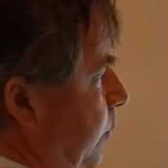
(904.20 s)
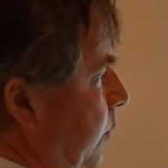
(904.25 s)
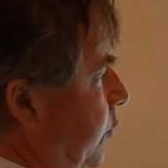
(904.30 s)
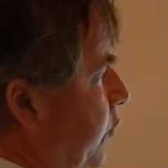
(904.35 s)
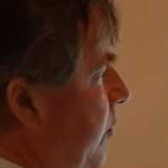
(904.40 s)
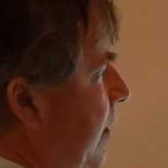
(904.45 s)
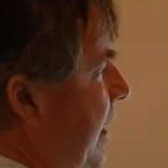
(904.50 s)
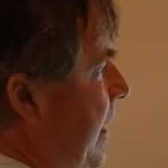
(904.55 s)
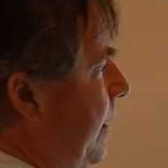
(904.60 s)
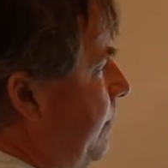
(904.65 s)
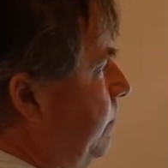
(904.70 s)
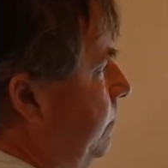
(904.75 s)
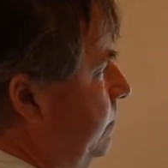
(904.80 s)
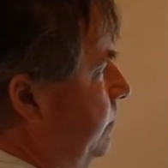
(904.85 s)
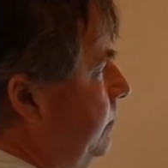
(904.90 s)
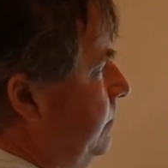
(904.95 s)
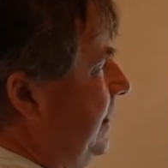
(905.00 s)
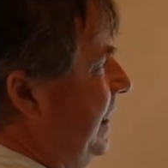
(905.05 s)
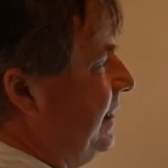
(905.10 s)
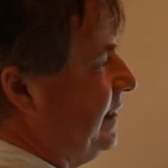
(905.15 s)
will drop.
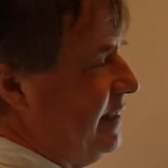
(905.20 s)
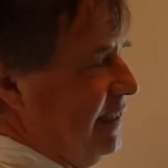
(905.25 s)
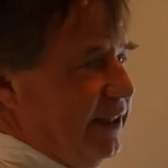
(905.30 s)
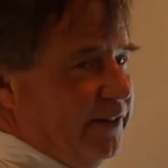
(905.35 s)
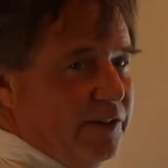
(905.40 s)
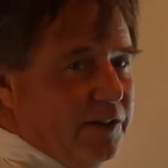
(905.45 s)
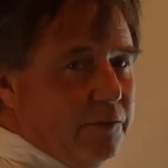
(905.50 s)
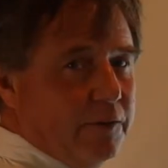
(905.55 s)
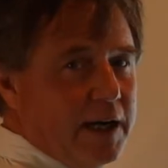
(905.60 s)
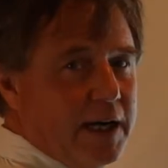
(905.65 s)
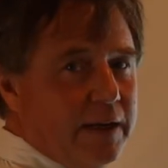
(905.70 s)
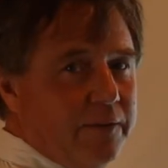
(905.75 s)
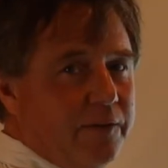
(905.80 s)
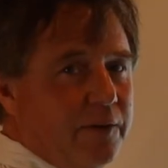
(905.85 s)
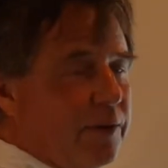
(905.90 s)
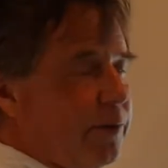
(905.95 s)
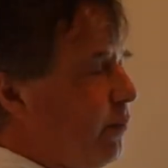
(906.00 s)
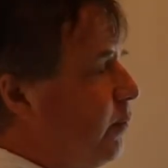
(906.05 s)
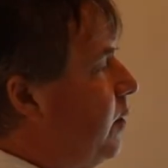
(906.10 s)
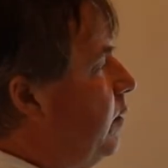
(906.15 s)
That's easy, right? If
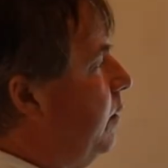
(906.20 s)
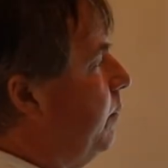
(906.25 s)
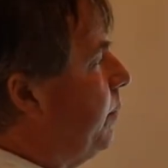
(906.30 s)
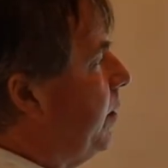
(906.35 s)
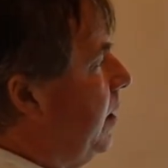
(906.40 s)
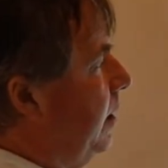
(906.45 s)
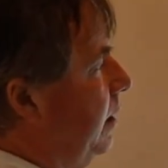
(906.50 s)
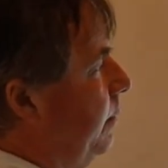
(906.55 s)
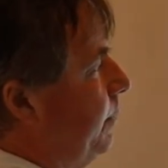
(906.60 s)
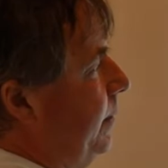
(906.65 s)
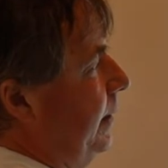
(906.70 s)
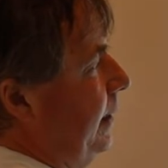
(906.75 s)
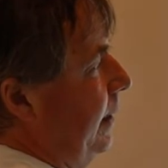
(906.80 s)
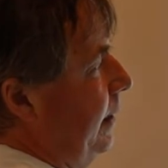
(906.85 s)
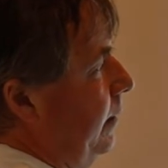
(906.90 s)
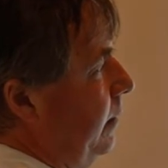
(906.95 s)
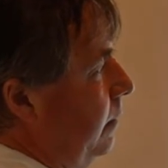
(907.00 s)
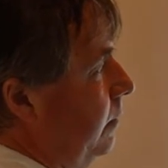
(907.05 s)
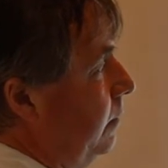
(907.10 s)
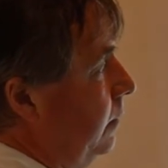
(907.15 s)
you throw a ball up in the
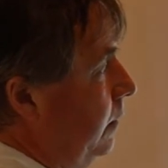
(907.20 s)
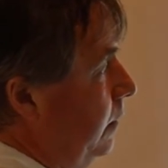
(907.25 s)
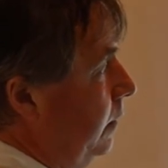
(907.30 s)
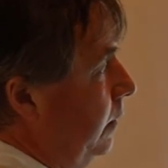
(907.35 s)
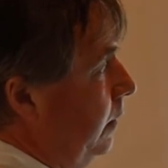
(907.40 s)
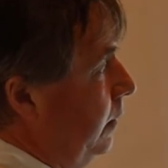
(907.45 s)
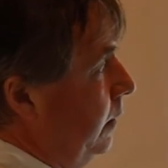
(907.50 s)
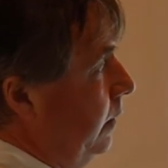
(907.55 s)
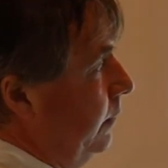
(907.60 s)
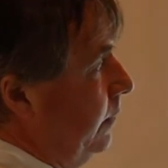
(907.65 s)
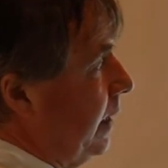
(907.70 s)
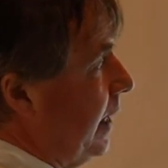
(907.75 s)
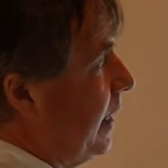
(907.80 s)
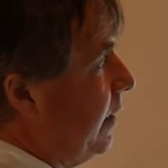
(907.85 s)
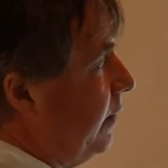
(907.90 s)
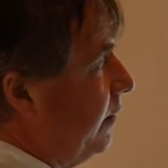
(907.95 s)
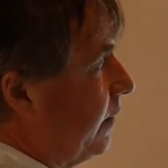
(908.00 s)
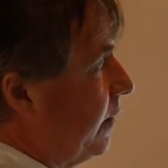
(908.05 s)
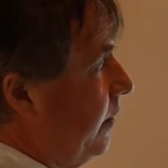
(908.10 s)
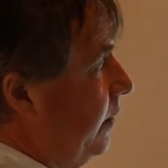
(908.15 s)
air, the
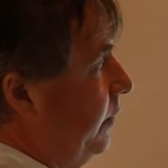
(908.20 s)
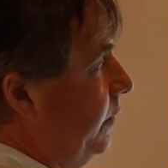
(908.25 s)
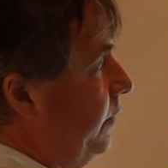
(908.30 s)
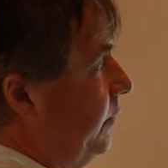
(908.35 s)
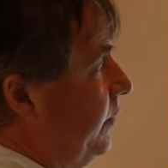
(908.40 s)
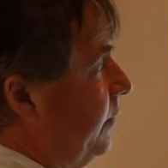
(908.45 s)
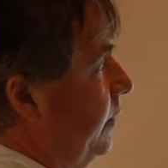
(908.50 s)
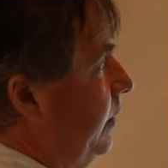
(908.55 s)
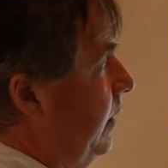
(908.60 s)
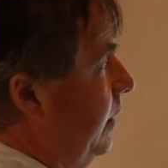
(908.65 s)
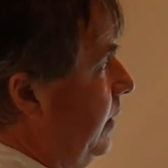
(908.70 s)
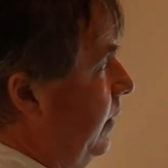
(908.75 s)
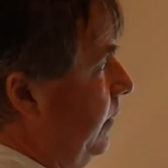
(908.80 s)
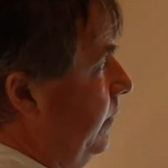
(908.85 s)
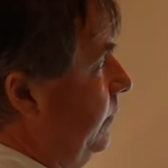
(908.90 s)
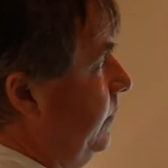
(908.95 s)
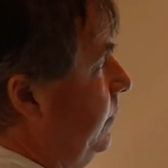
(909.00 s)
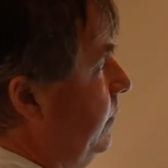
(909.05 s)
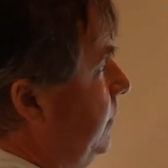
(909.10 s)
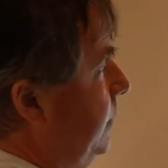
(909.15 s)
higher it goes, the